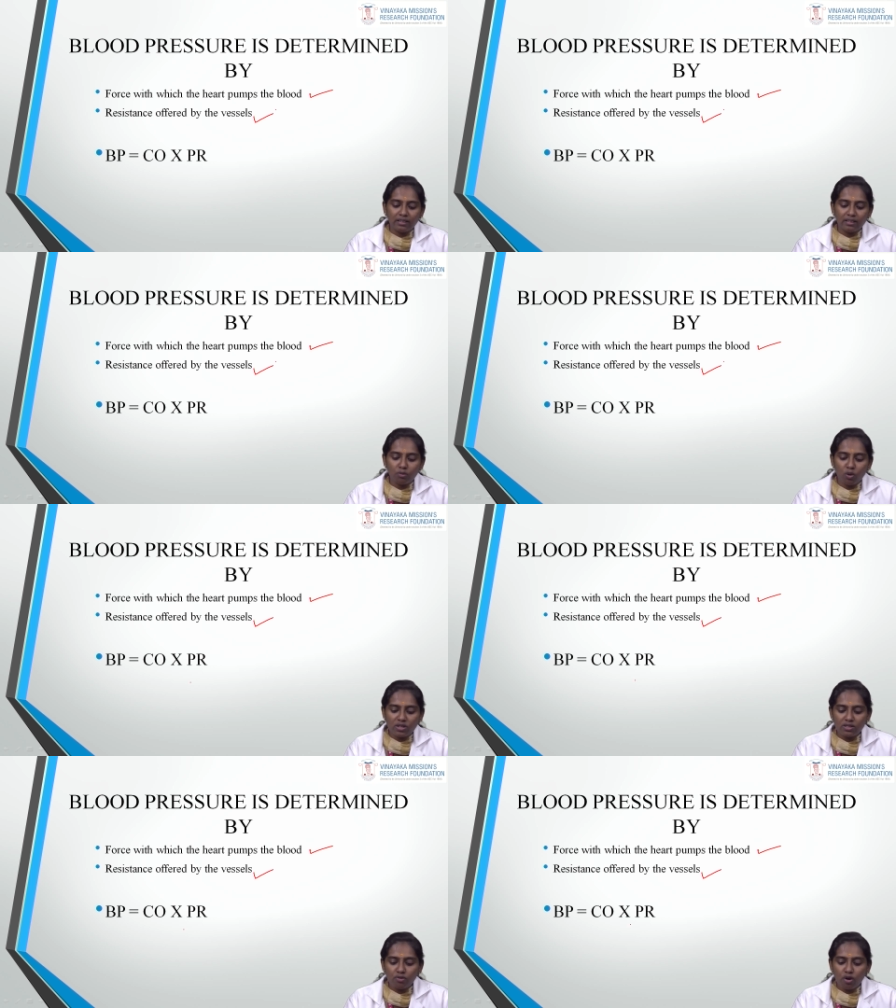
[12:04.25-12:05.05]
Then
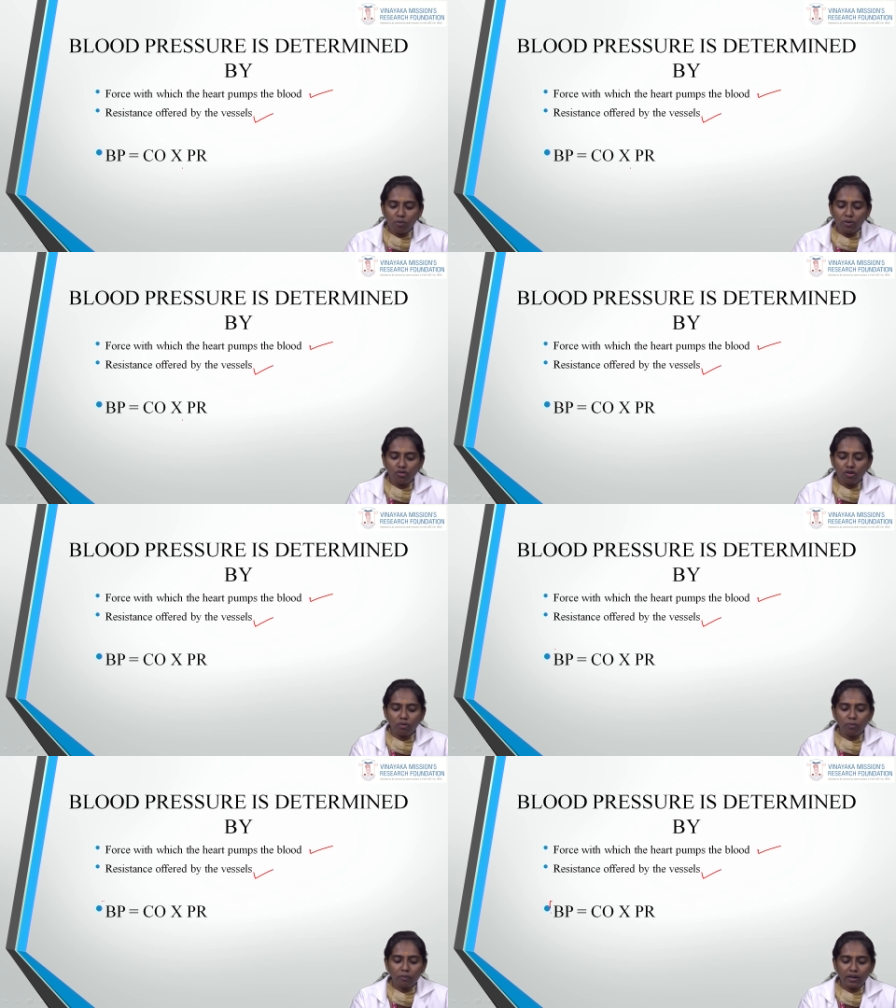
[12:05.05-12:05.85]
what is the formula
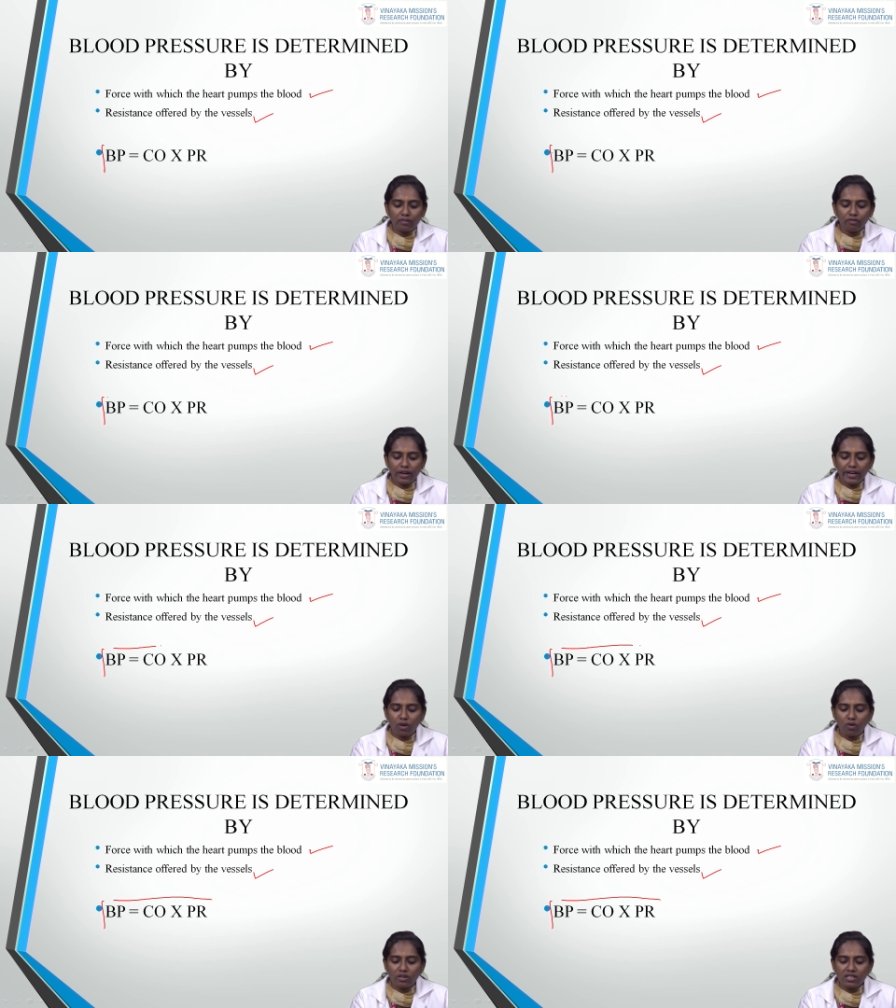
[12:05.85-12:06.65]
for
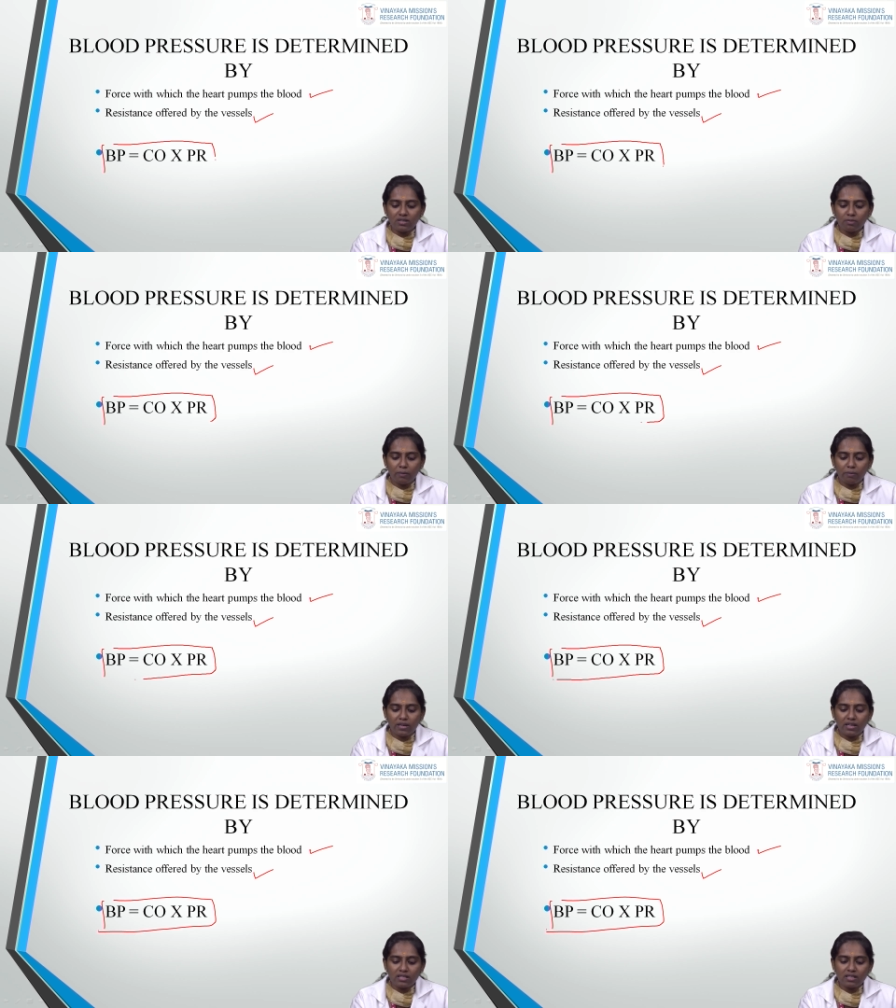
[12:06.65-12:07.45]
finding out is
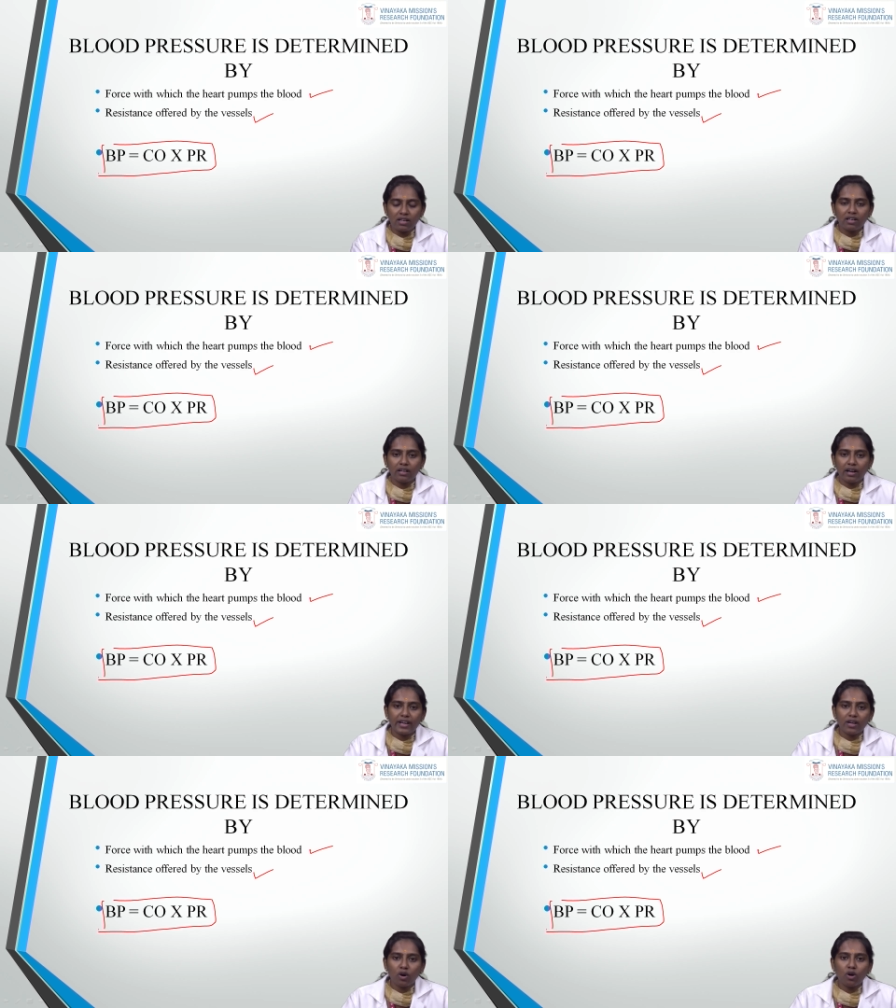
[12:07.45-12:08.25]
BP is
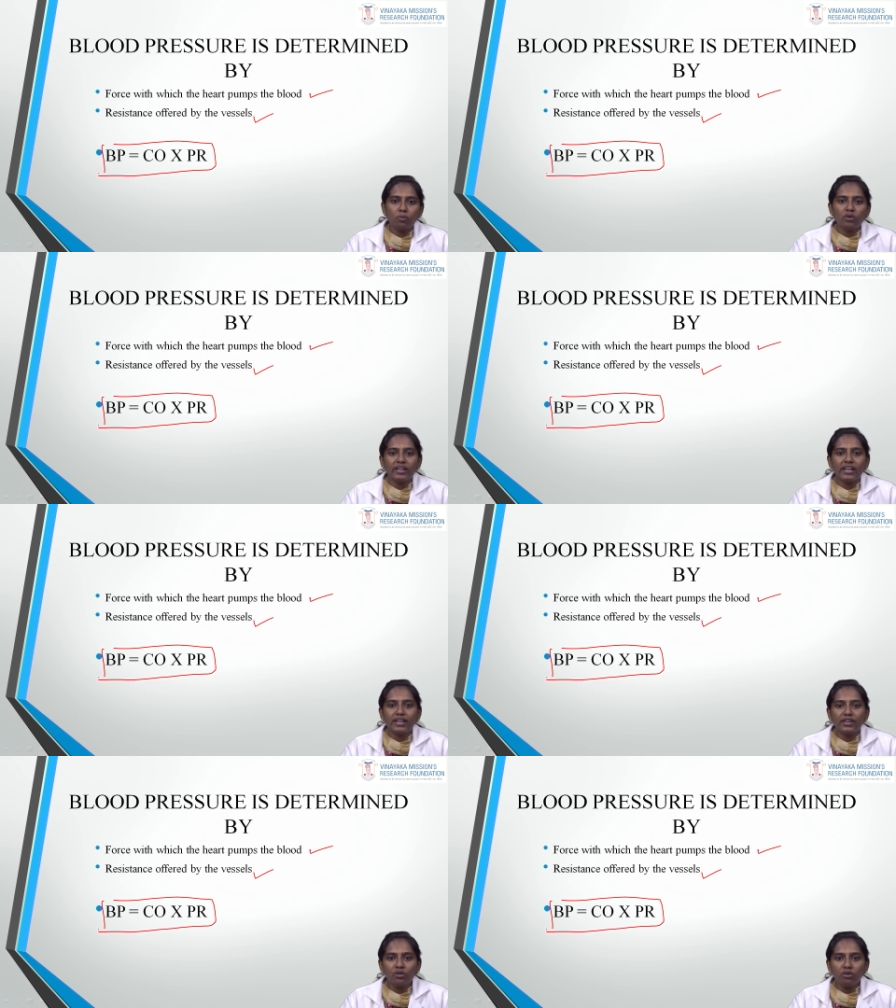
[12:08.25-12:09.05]
cardiac output
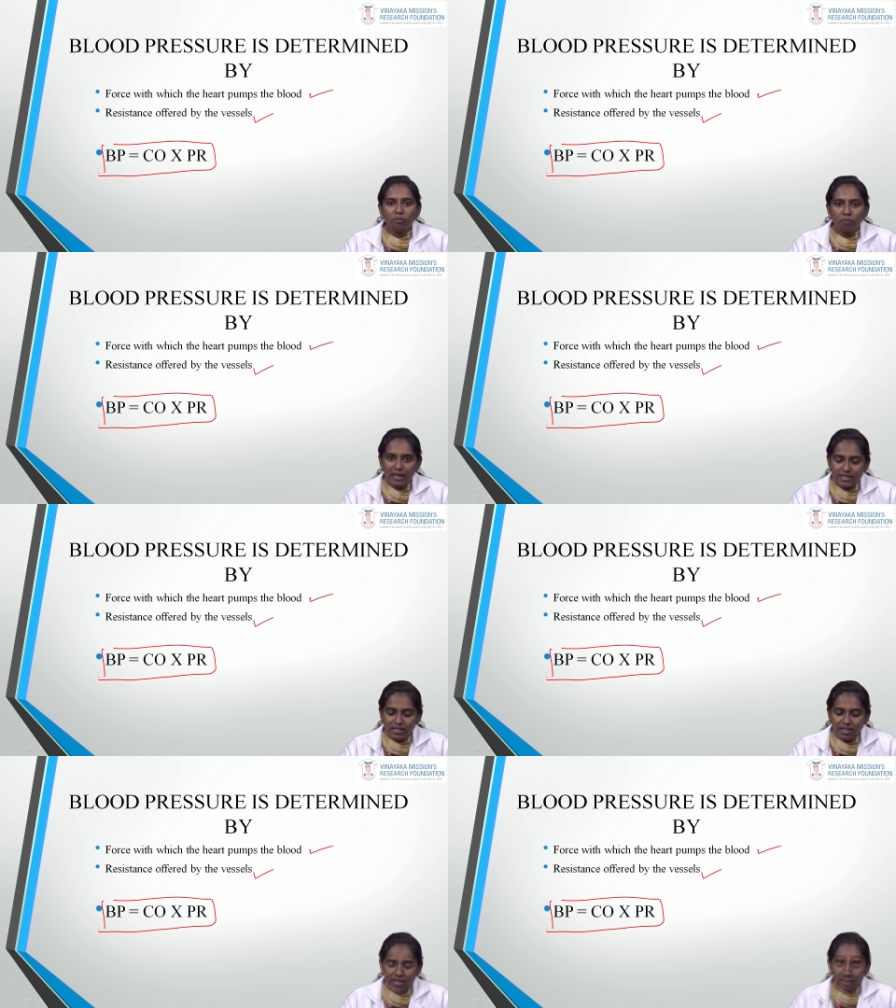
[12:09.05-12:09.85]
into
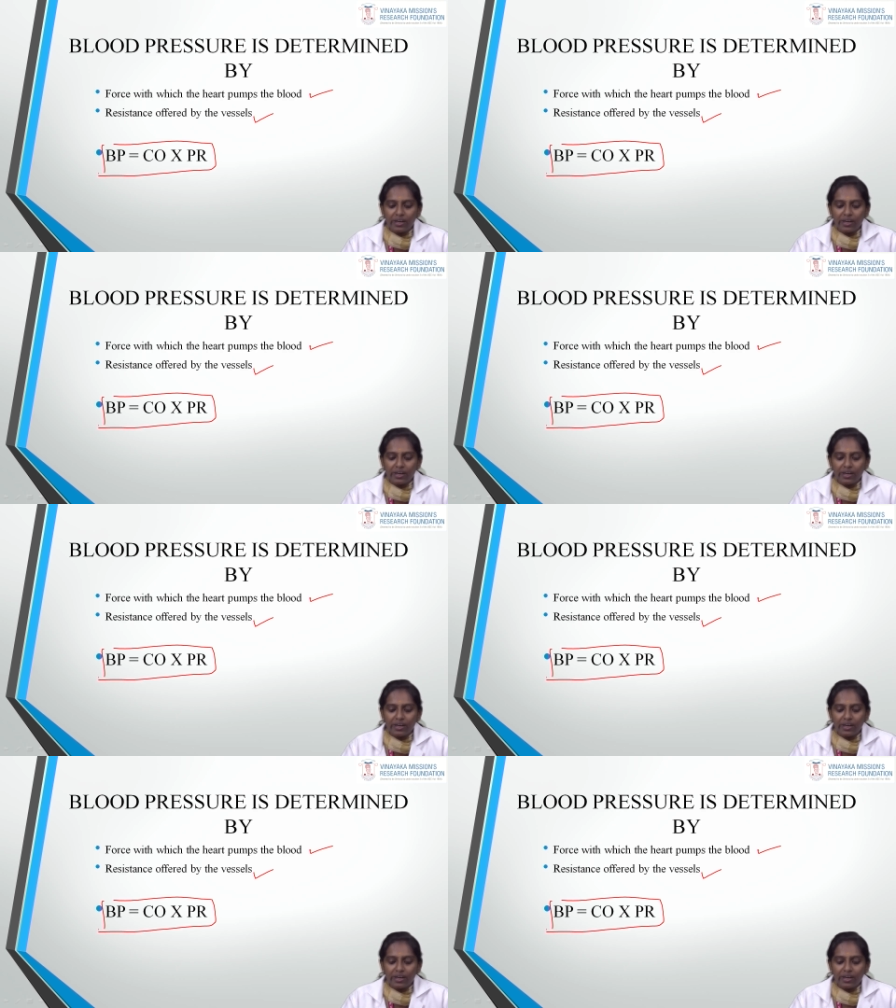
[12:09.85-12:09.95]
pulse rate.